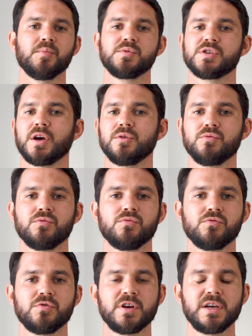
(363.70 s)
So
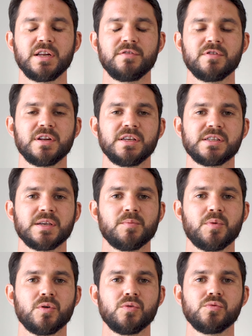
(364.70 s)
really
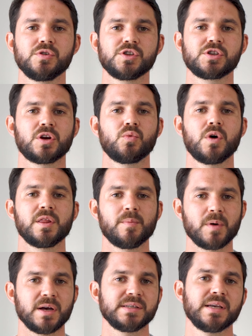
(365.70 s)
simple. We're just going to work the
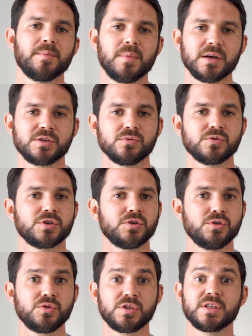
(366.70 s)
bicep muscles.
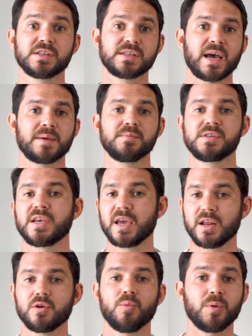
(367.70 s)
Using the same
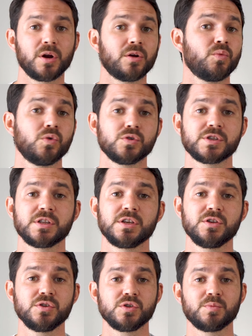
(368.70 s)
tin or bottle of water that
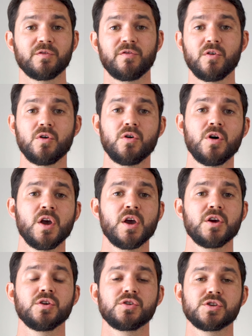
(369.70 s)
you used before,
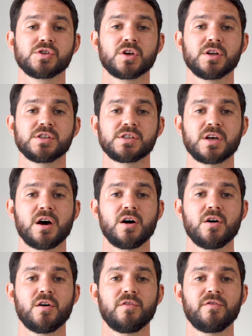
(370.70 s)
you're just going to
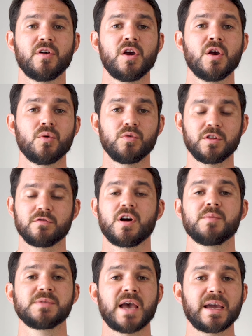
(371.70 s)
start off with your
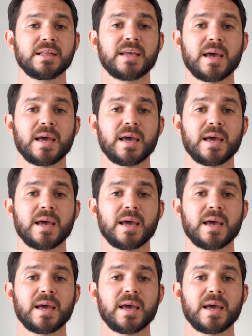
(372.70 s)
arms hanging